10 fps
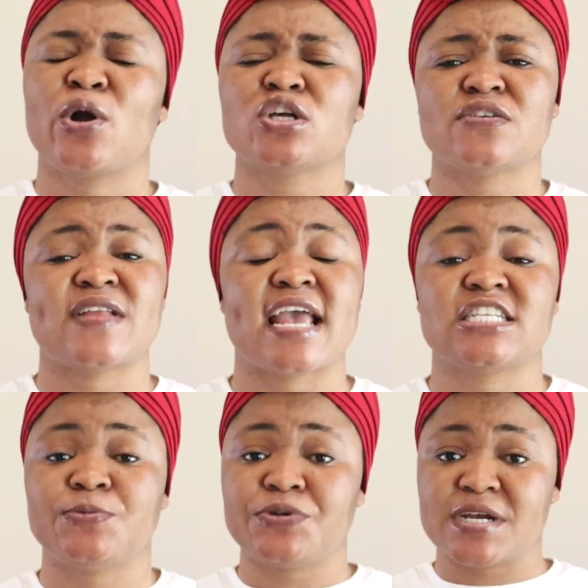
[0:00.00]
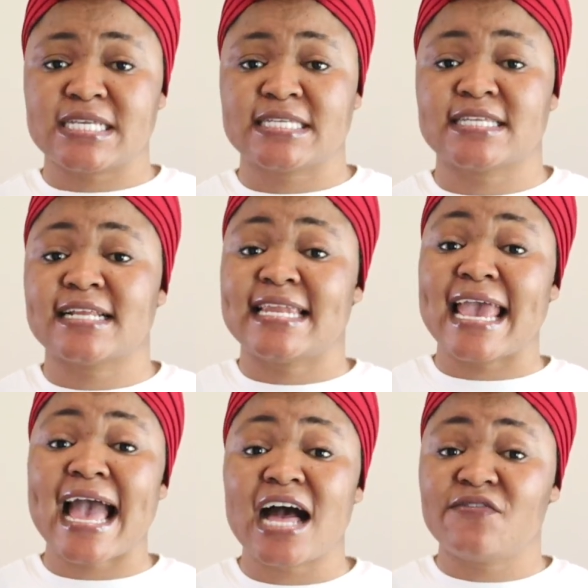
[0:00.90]
because of the experiences that
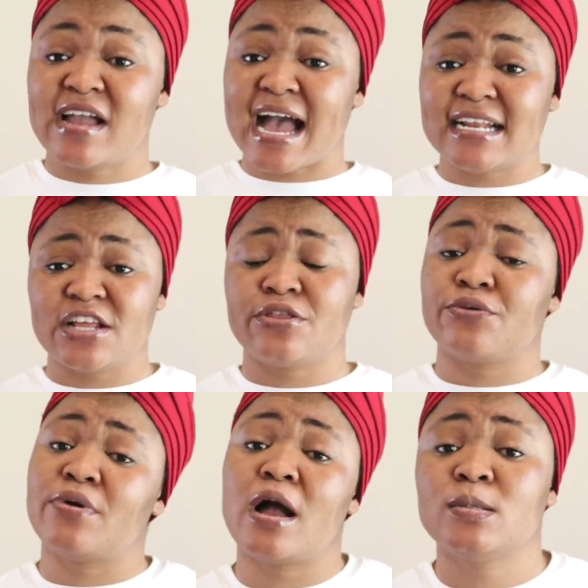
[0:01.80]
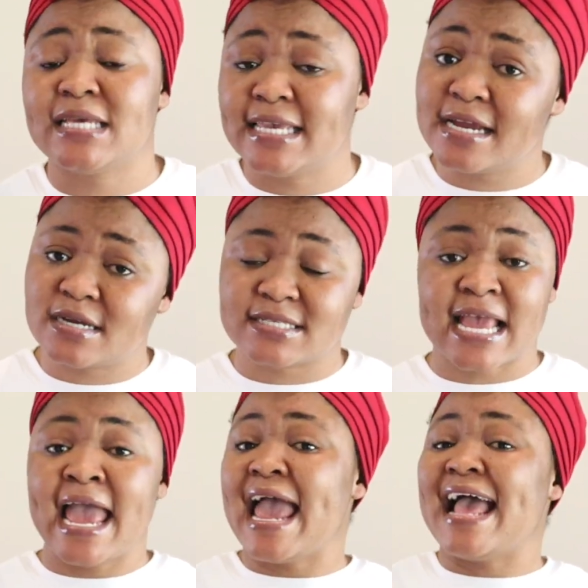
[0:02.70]
they have gathered throughout the
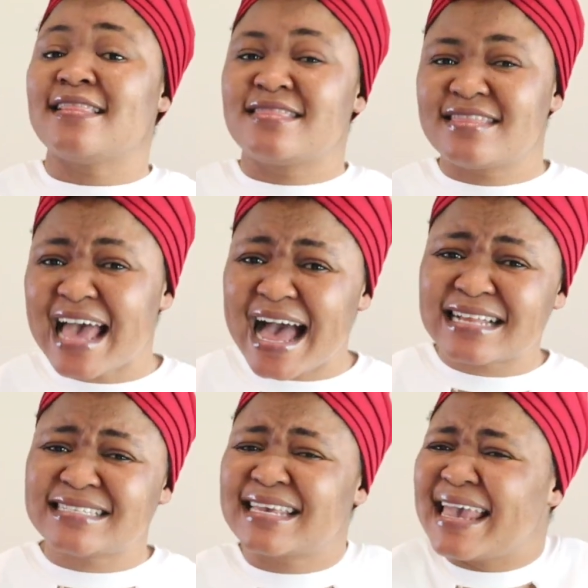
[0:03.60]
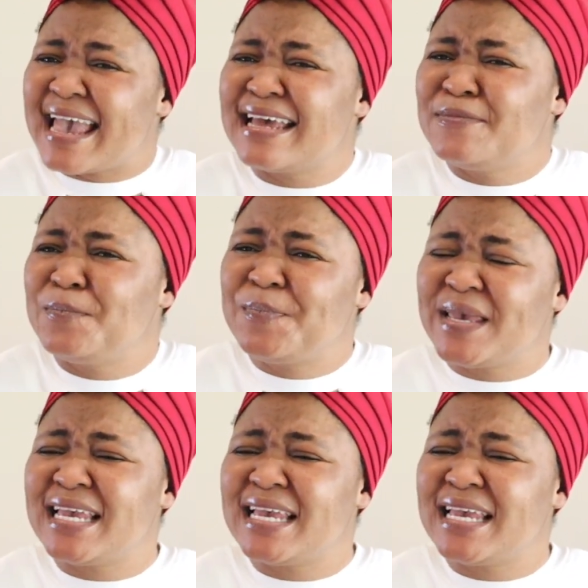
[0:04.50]
years and that can